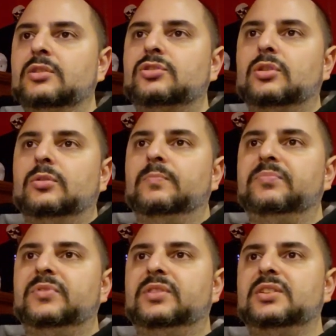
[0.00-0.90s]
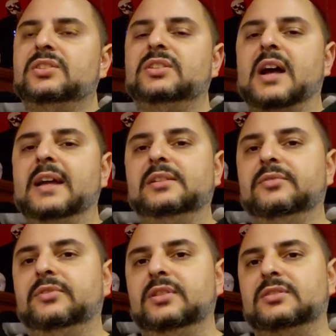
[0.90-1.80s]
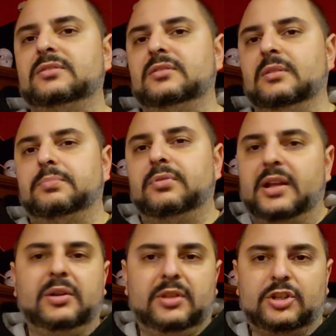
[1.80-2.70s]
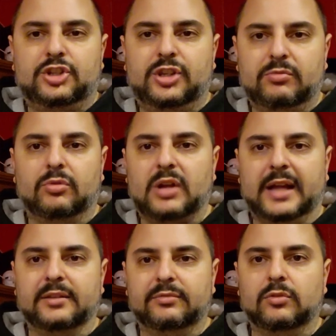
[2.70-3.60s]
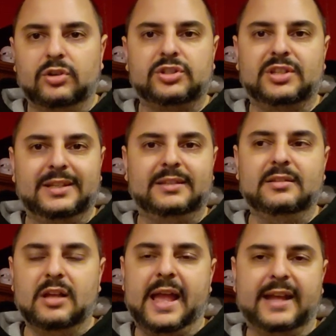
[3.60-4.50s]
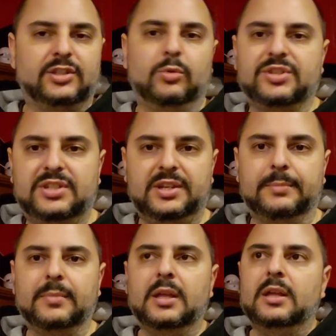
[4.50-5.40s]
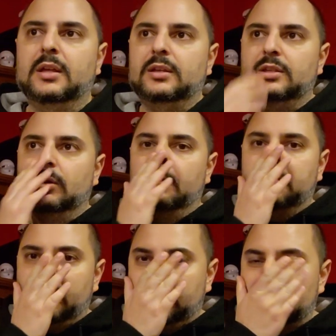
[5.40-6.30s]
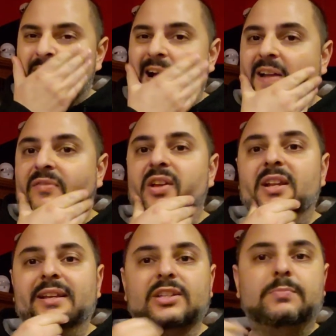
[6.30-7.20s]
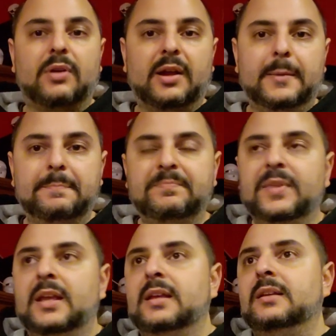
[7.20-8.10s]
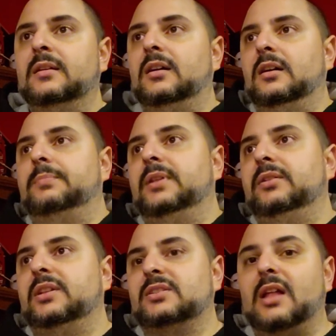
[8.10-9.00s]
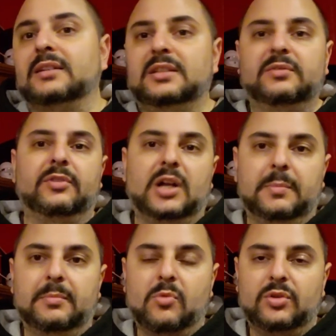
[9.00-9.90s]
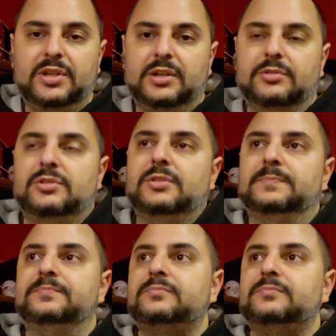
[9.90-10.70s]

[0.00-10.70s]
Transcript: So this is kind of the player that Shiro kind of looks to add to his team. You know, a player that's kind of hitting his prime, a player that's locked in for a couple more years.